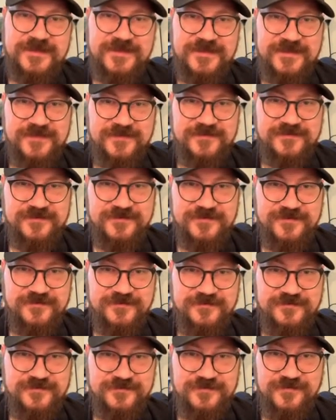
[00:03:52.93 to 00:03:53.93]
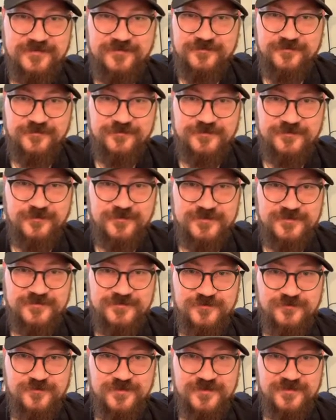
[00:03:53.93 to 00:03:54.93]
And Conkeldurr is going to
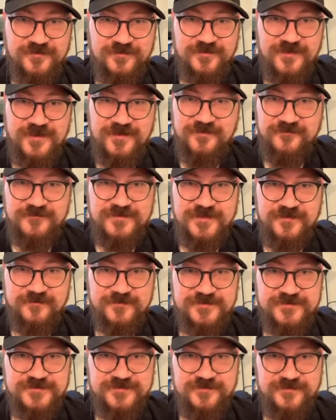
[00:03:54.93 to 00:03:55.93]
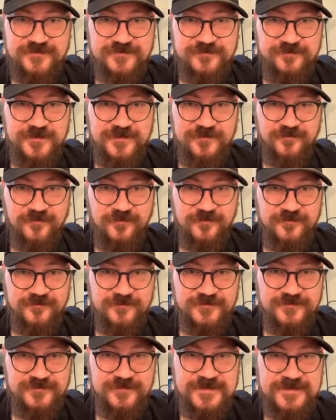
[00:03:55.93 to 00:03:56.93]
do a lot of damage to this
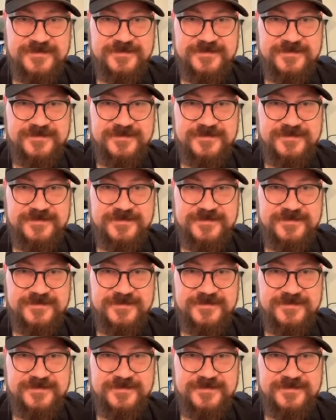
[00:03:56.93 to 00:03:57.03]
Metagross.